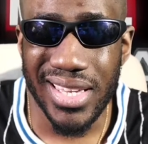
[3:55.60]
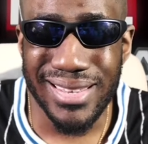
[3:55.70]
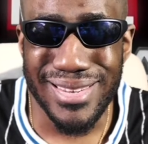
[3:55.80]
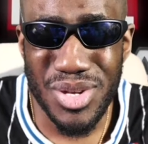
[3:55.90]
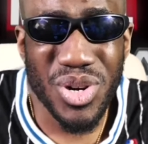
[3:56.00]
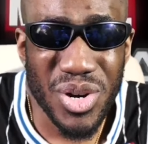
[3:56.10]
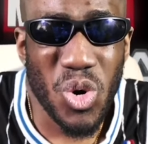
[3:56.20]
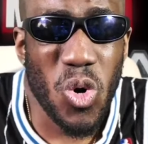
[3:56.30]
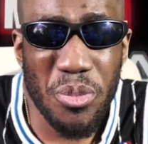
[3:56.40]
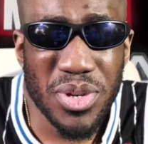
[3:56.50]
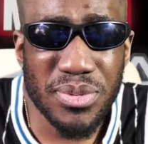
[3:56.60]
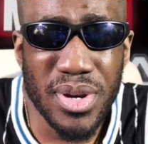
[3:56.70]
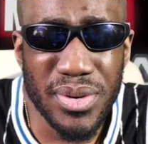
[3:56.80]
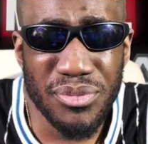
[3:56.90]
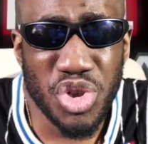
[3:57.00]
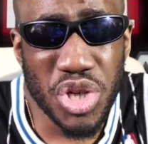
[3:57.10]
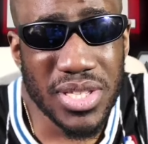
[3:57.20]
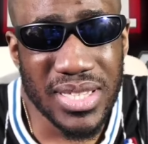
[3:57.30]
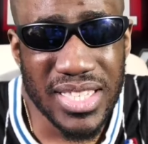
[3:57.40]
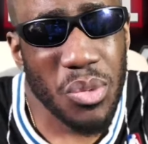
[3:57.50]
you can almost cheat
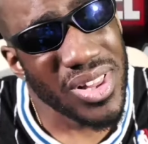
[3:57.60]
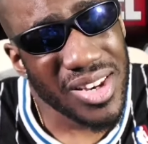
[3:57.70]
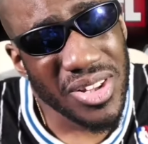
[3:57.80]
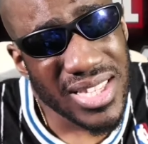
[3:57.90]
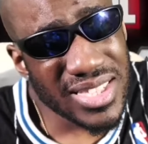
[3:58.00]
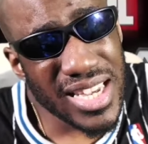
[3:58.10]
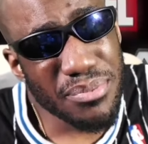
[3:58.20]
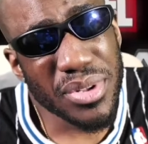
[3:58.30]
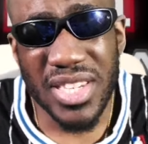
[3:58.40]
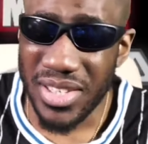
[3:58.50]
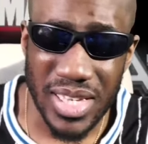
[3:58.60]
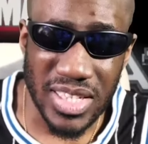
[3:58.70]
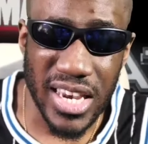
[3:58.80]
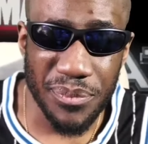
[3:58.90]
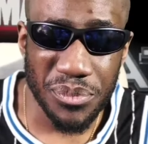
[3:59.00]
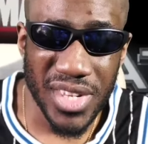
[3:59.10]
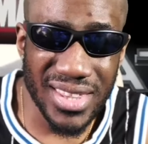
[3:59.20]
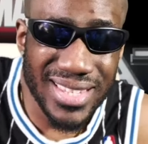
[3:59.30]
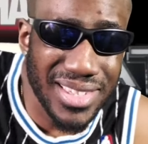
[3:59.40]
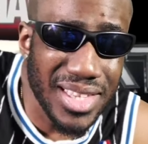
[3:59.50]
and say, well, they're not the same, but they're still the same.
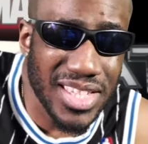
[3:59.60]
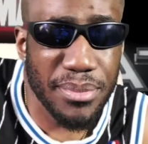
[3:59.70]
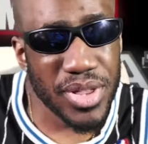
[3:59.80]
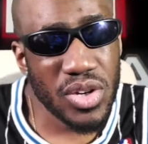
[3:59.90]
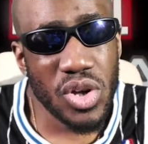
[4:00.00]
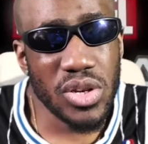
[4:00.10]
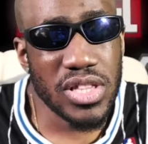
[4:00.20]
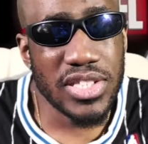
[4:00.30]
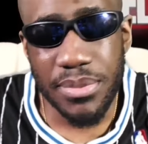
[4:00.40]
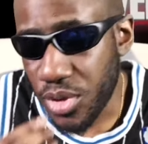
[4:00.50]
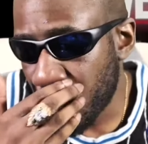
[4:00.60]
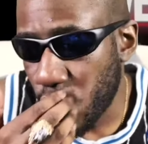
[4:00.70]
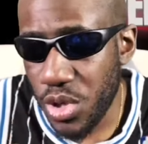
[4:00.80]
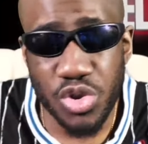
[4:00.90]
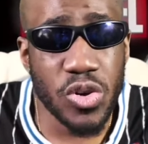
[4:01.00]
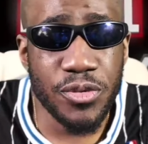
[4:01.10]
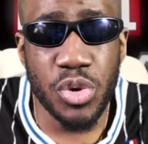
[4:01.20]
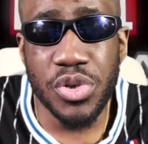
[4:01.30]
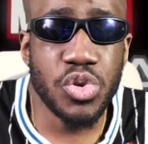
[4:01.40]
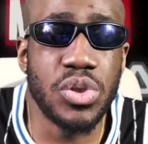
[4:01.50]
They're still the same, but they're not, not the same. So you're sort of
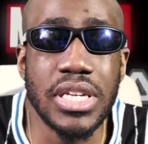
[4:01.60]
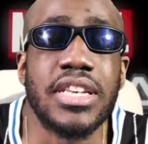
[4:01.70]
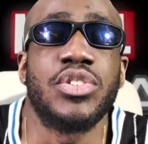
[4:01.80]
doing two things at